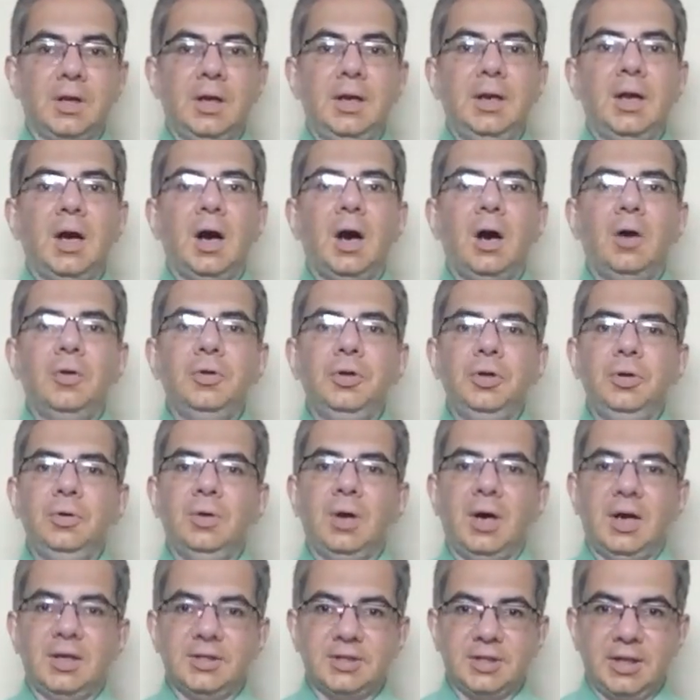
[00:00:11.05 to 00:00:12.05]
and how do
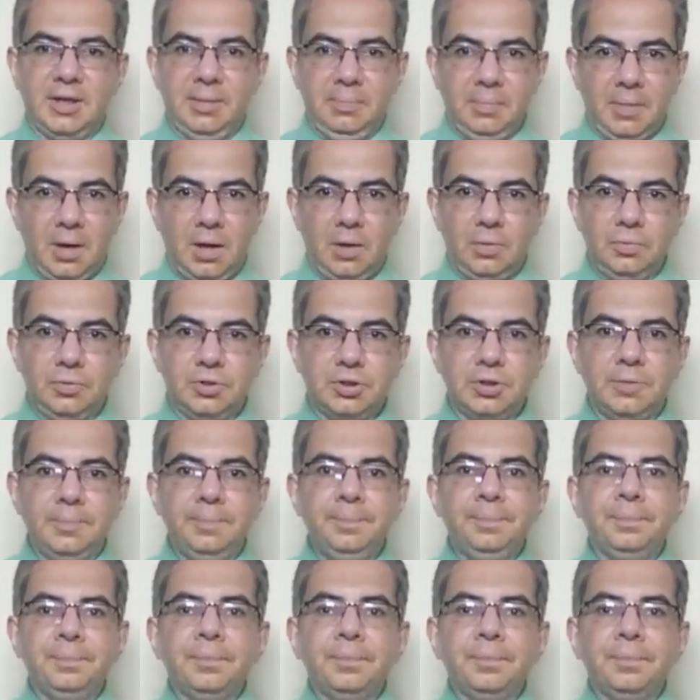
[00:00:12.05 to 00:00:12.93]
you ask him out?